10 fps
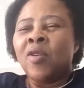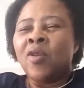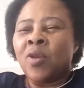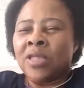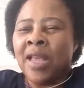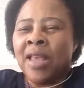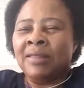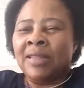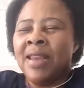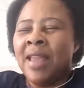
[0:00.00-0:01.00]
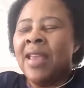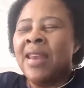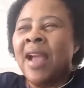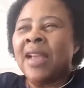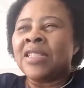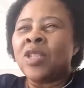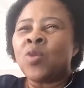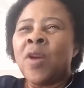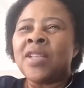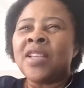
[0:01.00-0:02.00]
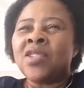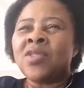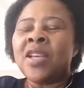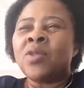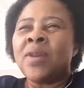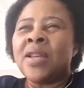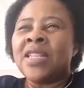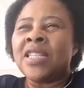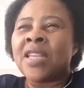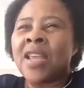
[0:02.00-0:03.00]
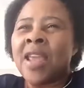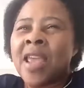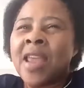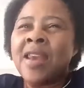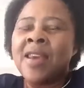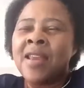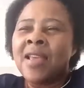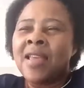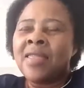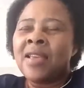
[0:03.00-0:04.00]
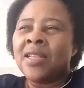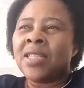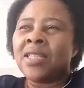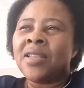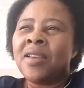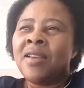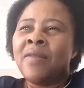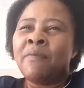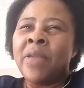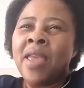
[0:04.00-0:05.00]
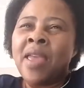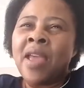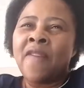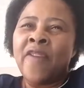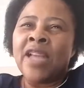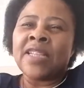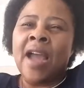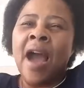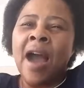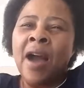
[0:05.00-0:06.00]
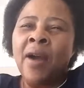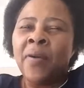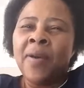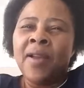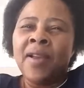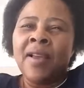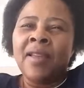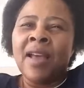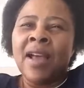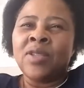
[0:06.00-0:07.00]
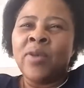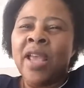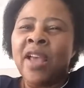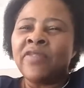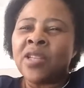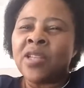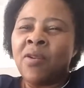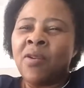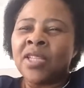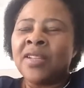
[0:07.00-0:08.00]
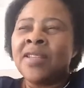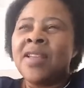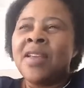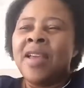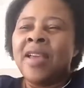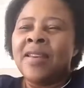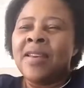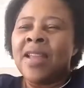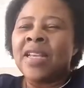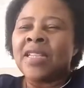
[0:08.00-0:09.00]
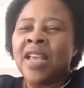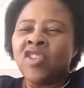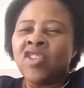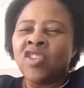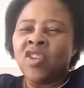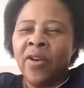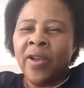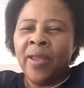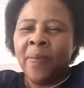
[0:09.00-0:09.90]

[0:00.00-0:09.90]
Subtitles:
Uzoza ekugcineni. I just want us to actually skin this big fat cow that we have slaughtered and let us enjoy.